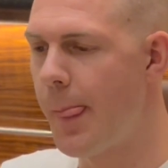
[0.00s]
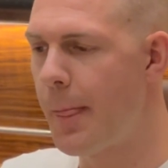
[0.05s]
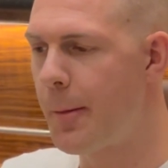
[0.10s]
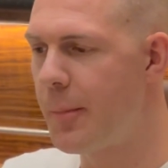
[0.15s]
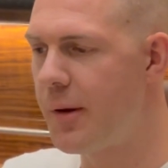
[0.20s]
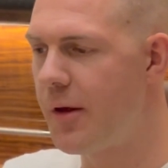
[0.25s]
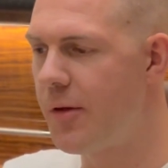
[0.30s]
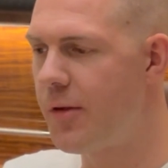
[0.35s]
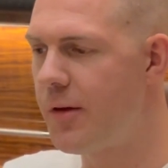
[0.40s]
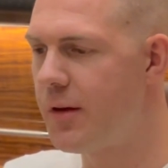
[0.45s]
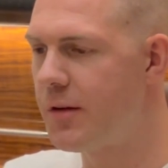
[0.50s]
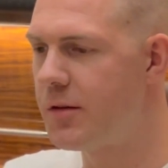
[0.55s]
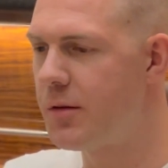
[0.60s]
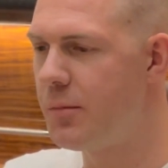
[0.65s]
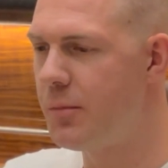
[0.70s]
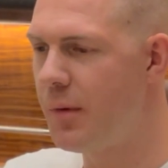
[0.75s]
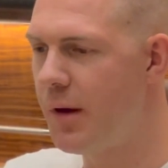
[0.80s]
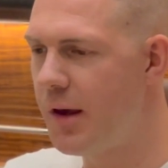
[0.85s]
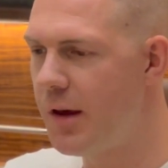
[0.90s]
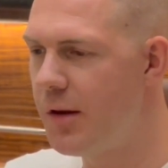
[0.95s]
But I think the
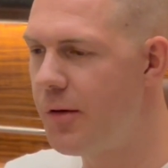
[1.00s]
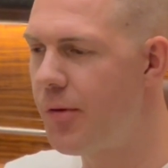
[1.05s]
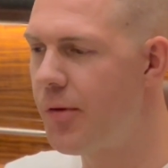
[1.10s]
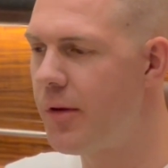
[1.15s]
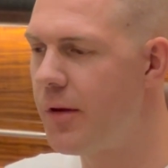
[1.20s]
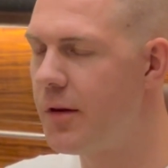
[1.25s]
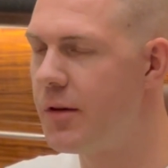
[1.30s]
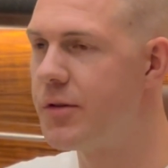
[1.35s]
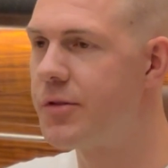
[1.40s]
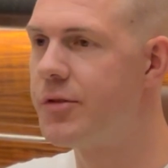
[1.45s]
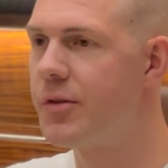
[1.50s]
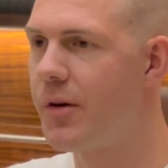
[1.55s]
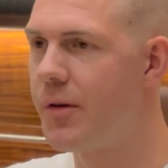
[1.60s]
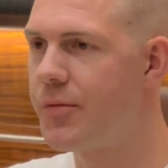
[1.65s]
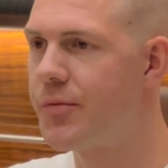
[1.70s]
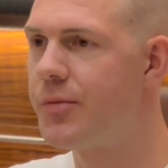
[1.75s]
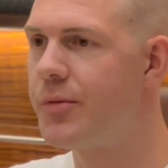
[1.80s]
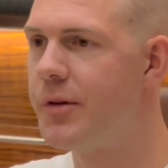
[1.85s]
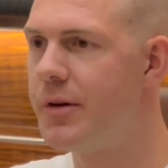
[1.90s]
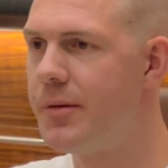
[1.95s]
main thing is
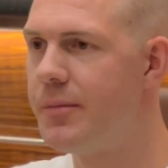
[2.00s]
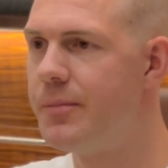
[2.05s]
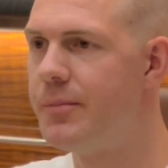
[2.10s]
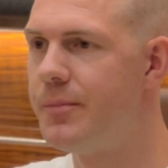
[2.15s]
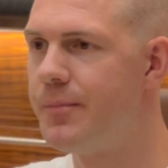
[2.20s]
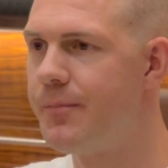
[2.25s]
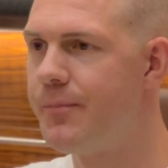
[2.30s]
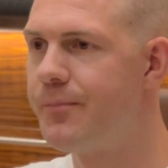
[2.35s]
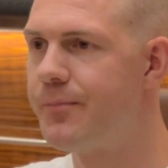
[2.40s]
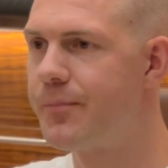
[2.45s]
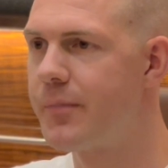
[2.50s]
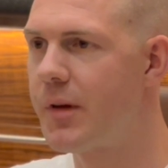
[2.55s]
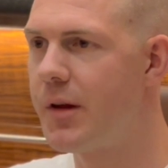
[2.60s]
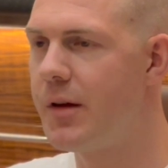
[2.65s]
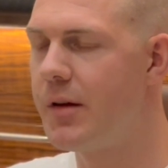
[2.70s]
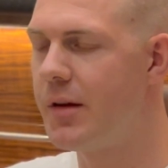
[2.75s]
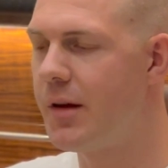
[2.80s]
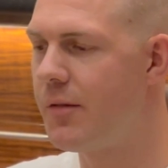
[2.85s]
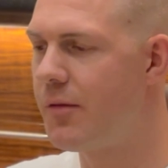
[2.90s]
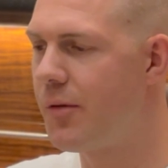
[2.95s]
software
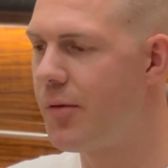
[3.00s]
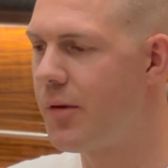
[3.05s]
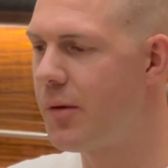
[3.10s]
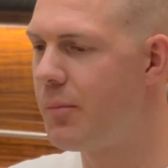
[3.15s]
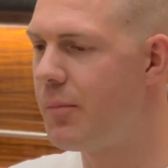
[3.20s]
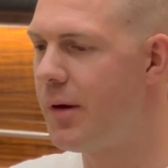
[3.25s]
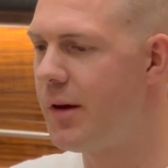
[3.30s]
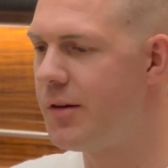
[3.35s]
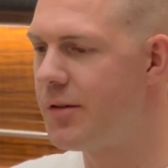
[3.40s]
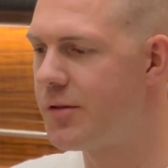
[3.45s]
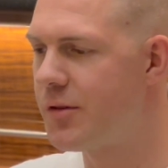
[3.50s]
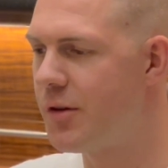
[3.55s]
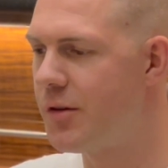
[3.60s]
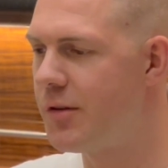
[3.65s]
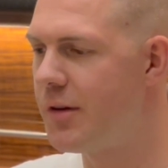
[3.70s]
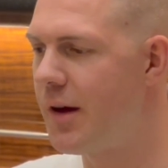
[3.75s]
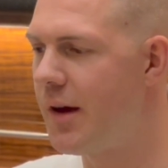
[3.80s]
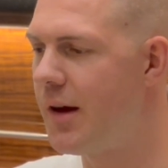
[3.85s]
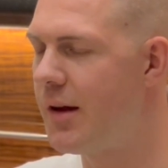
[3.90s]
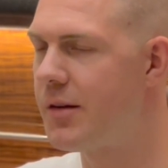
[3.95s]
and everything based on
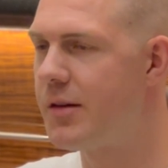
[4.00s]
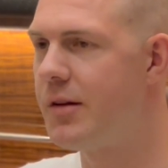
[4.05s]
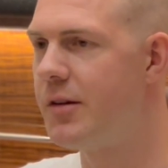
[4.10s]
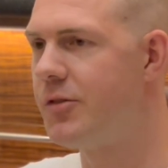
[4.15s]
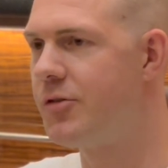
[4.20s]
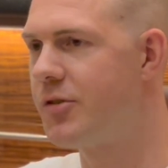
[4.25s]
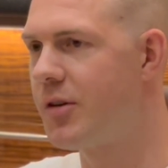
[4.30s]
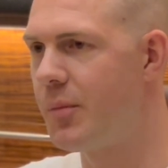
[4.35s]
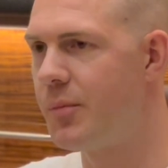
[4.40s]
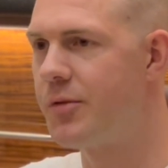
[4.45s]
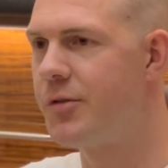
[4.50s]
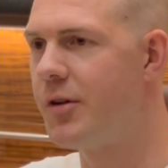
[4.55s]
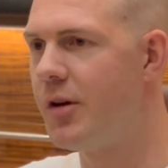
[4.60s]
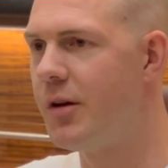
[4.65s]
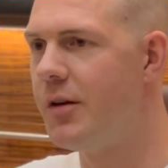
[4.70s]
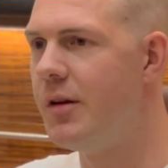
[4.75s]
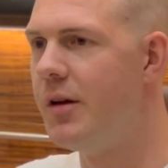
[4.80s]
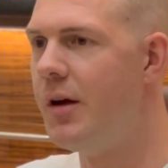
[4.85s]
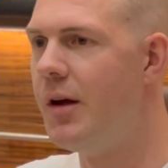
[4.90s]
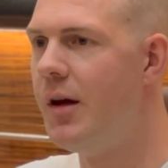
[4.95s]
that and jumps
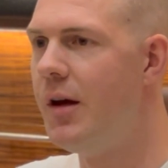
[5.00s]
on,